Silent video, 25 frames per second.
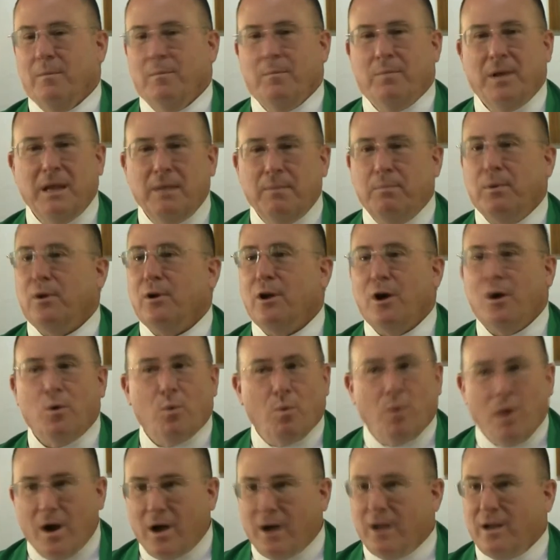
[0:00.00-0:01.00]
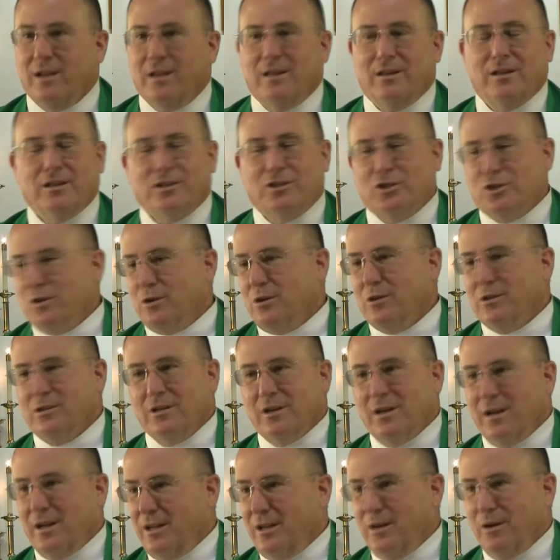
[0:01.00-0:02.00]
People don't walk in this
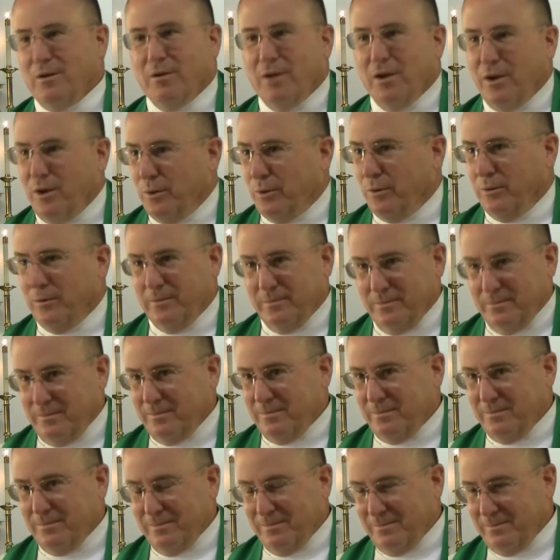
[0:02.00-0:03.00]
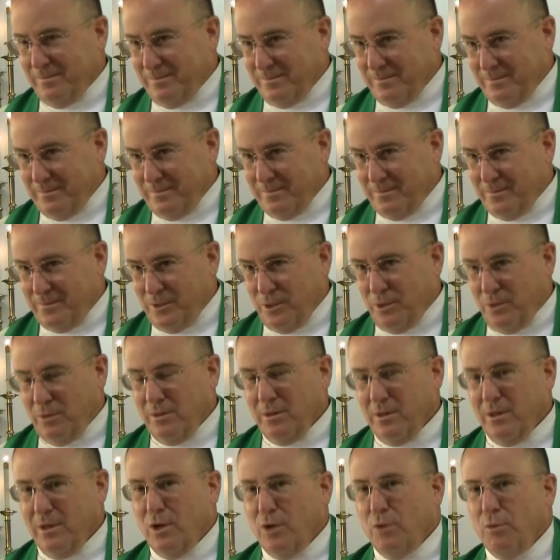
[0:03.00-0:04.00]
church on their own.
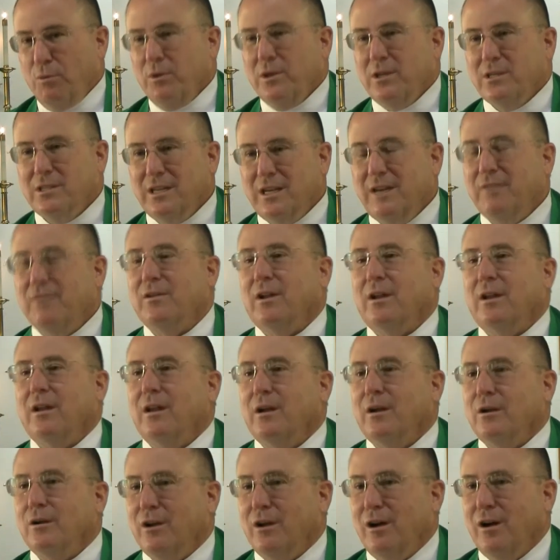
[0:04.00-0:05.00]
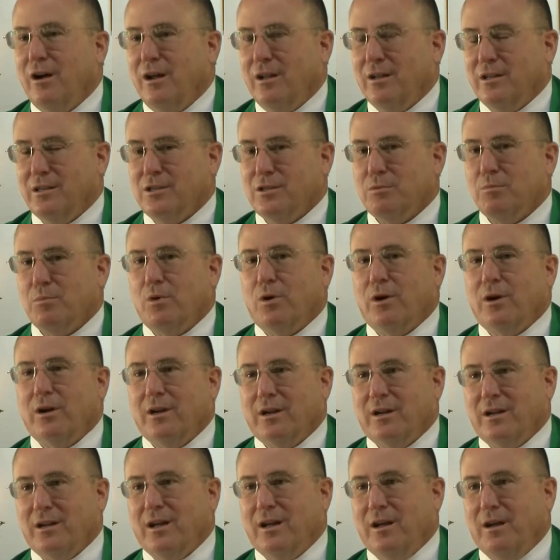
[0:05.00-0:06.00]
You received a little call this
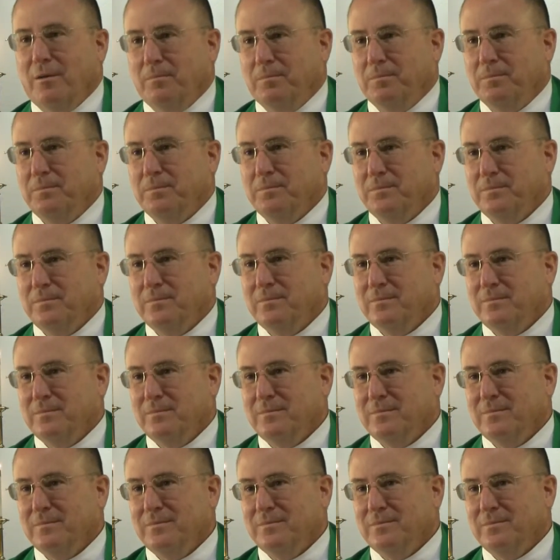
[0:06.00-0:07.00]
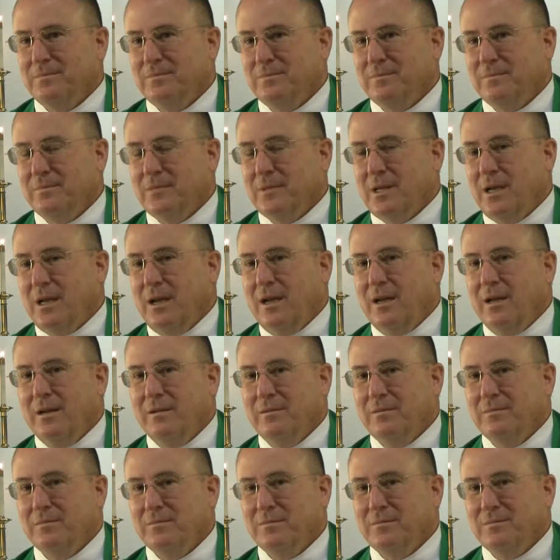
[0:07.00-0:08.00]
morning to come. Okay?
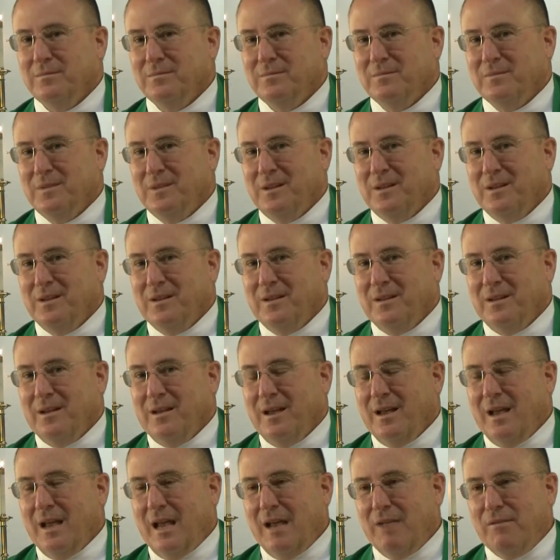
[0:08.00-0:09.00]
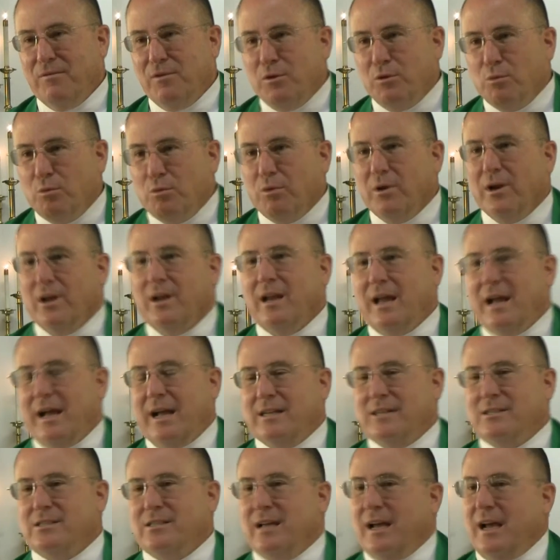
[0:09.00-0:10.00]
If you
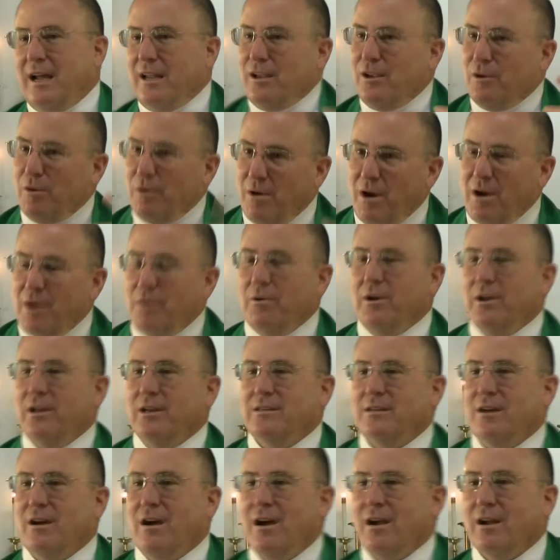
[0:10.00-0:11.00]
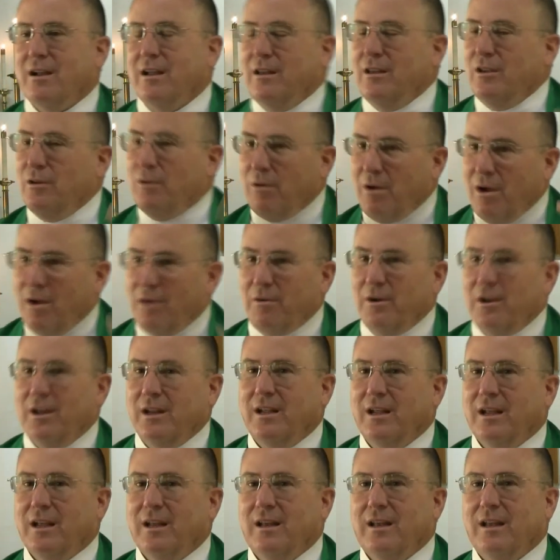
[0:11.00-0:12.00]
realize that, you're already talking, you're
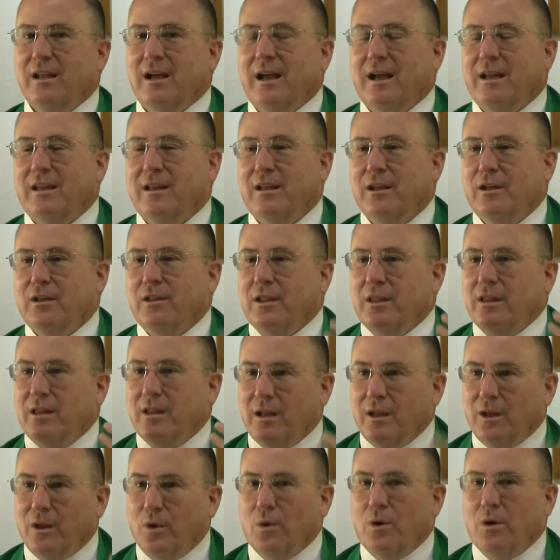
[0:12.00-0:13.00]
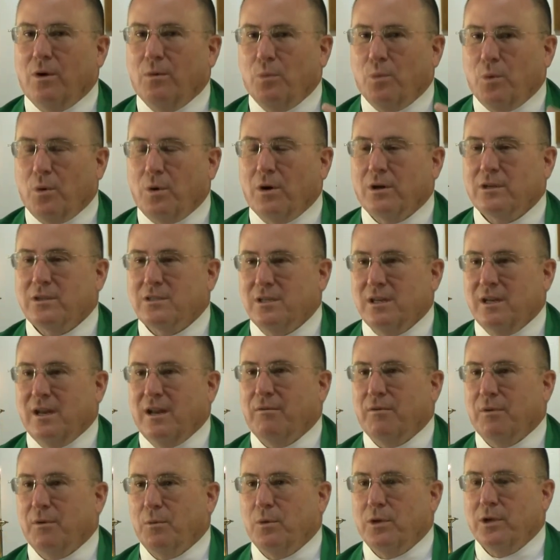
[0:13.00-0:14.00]
already getting the idea that the Lord works in
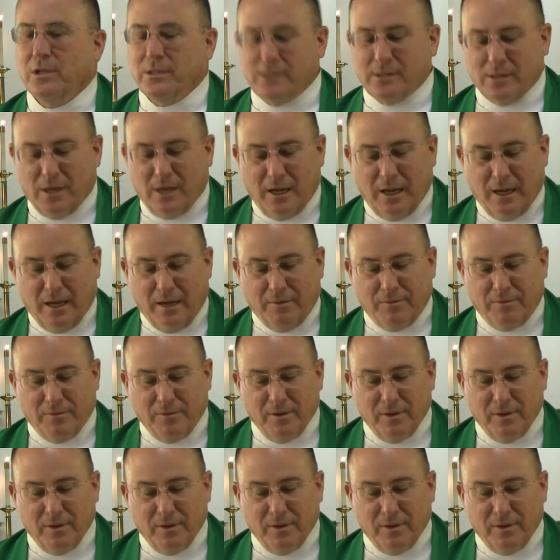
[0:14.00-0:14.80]
everyone's life.